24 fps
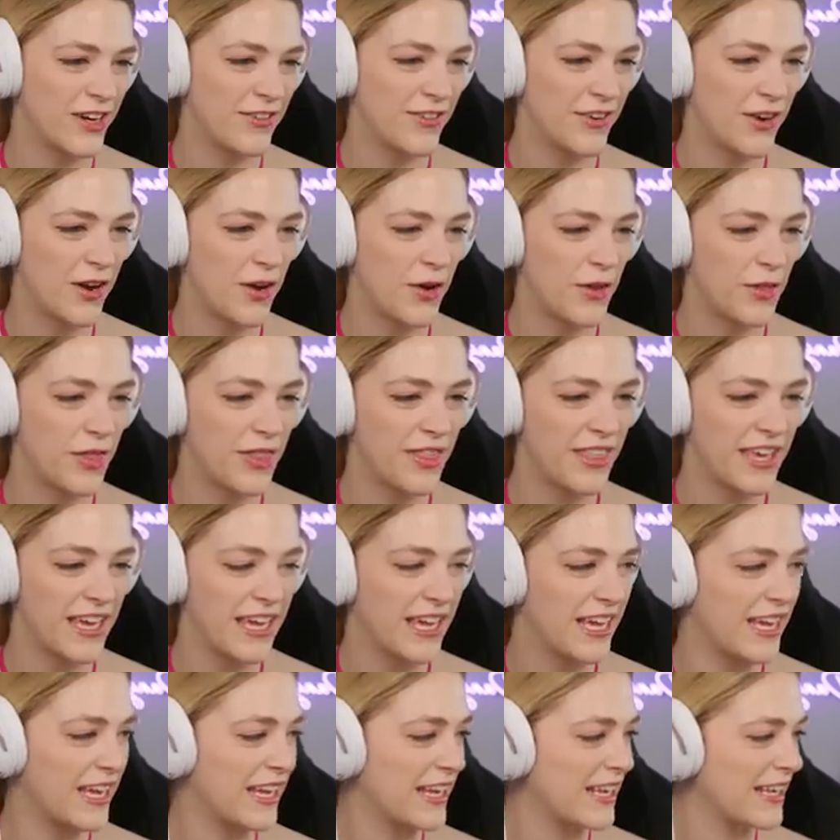you have your own
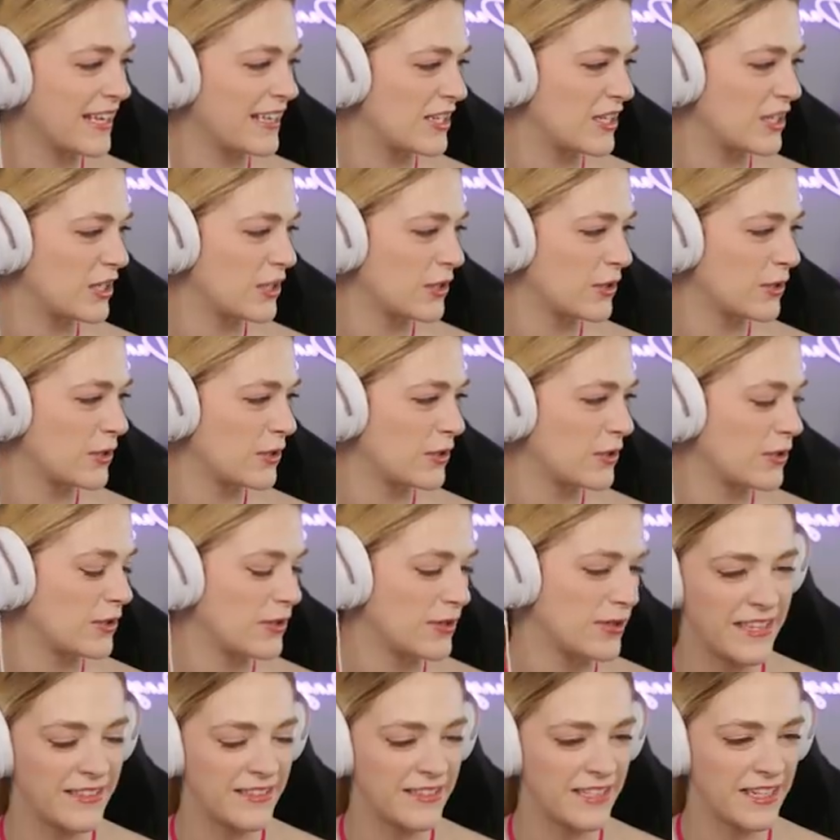thing to
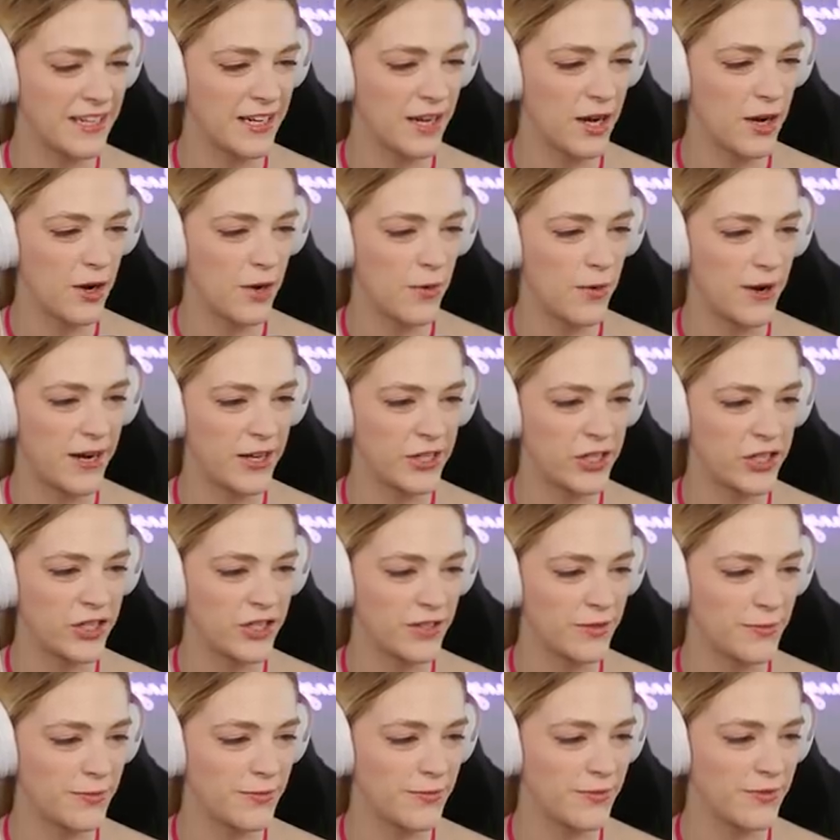do? He's gonna go watch
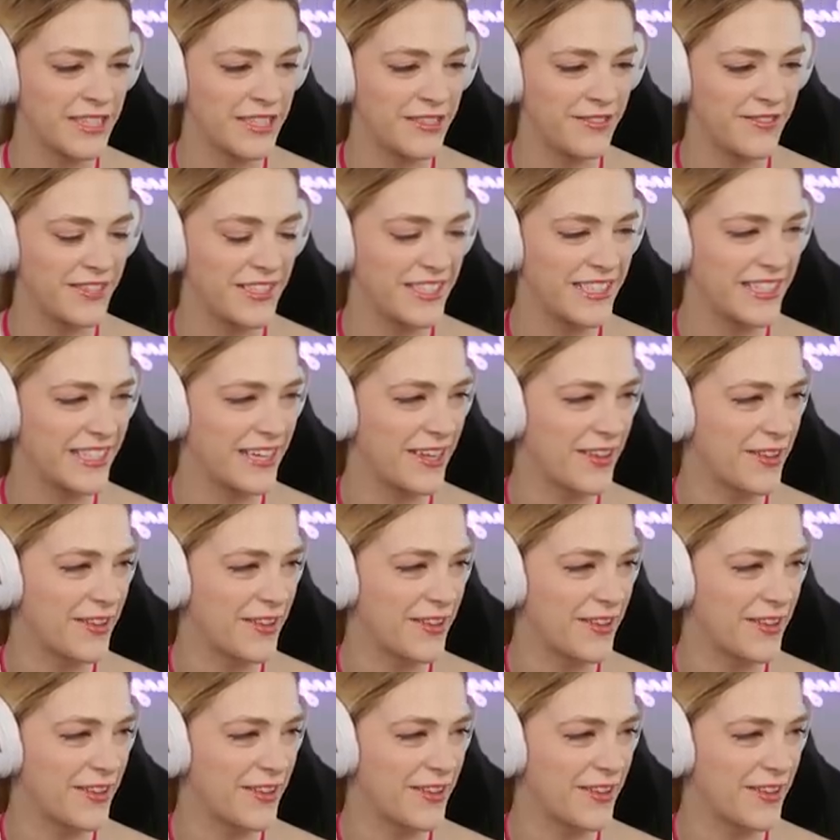some T V in the